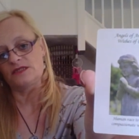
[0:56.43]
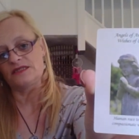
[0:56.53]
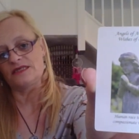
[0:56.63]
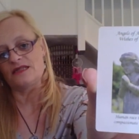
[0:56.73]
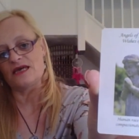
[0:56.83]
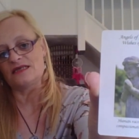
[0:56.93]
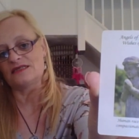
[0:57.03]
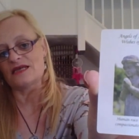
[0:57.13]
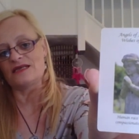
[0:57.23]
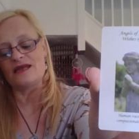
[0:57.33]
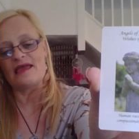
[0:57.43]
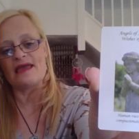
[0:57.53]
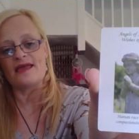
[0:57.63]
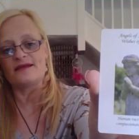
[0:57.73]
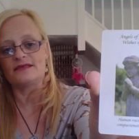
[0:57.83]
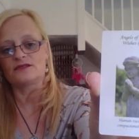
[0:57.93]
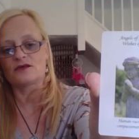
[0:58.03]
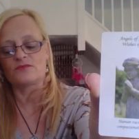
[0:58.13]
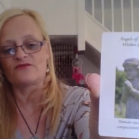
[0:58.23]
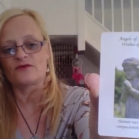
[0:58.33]
See that? Is that in any
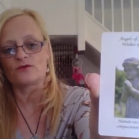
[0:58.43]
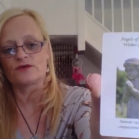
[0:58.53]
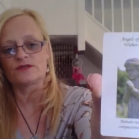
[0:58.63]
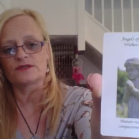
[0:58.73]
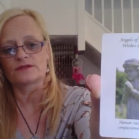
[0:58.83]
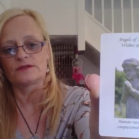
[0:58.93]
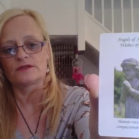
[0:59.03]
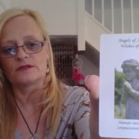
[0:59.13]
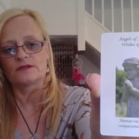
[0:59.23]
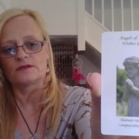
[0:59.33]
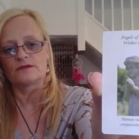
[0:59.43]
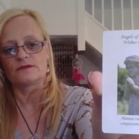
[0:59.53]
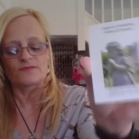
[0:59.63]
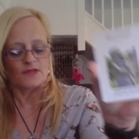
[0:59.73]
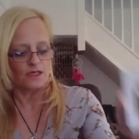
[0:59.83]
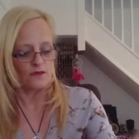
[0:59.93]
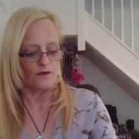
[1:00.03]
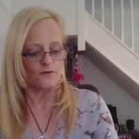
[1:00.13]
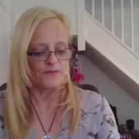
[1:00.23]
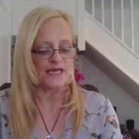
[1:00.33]
type of focus? I don't know,
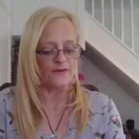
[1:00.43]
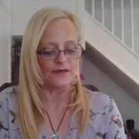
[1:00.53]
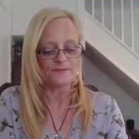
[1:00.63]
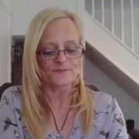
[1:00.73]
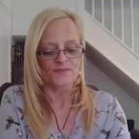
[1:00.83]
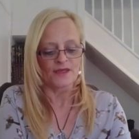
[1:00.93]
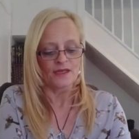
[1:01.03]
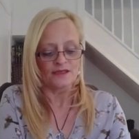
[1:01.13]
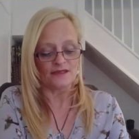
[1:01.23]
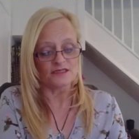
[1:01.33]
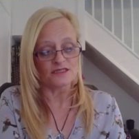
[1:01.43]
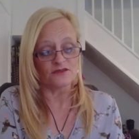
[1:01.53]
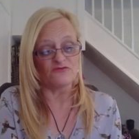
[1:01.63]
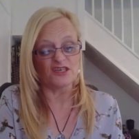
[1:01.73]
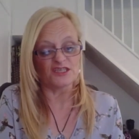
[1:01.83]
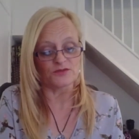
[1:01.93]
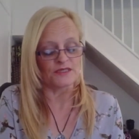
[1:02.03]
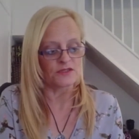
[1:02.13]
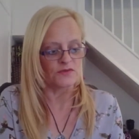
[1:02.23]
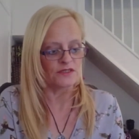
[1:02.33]
but anyway, yeah, this, they're really
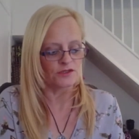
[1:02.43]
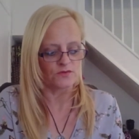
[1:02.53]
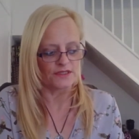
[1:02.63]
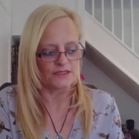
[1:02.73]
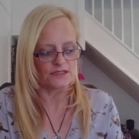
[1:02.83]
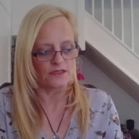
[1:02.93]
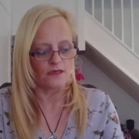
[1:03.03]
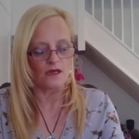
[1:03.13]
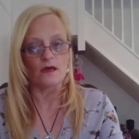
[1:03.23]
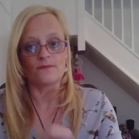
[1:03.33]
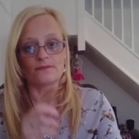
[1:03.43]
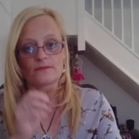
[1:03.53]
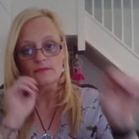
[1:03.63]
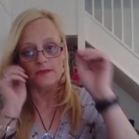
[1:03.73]
sweet, so I just wanted to um